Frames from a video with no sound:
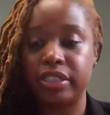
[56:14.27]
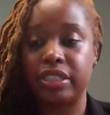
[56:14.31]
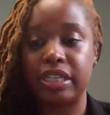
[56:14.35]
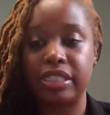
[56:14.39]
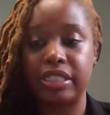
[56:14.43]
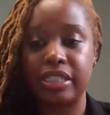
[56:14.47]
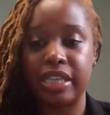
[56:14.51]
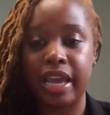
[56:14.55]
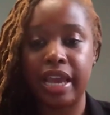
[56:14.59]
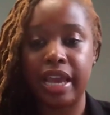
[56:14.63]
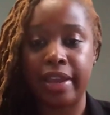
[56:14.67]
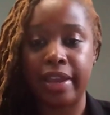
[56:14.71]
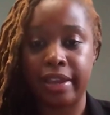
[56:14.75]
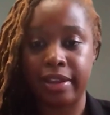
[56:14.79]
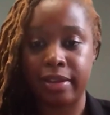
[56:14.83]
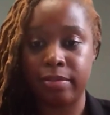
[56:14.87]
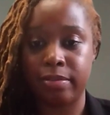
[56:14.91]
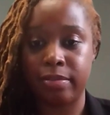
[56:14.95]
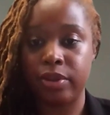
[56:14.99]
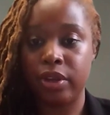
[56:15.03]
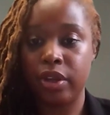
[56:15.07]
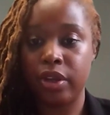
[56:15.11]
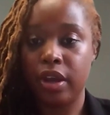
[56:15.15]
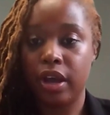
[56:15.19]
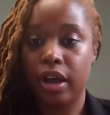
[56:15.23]

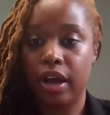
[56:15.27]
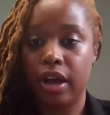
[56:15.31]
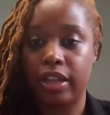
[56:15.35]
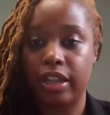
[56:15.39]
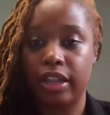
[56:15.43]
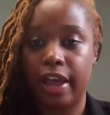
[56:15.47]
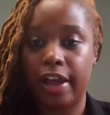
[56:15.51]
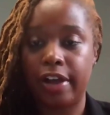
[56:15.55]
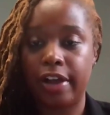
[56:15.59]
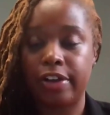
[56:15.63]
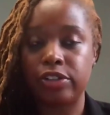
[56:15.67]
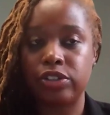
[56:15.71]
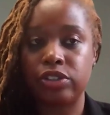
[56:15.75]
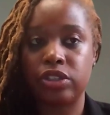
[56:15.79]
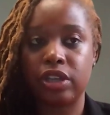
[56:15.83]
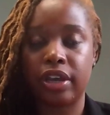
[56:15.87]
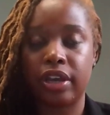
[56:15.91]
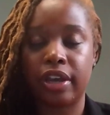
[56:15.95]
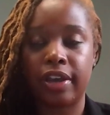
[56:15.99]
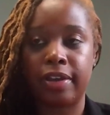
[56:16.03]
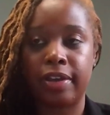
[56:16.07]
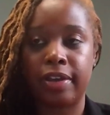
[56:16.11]
CCIM allows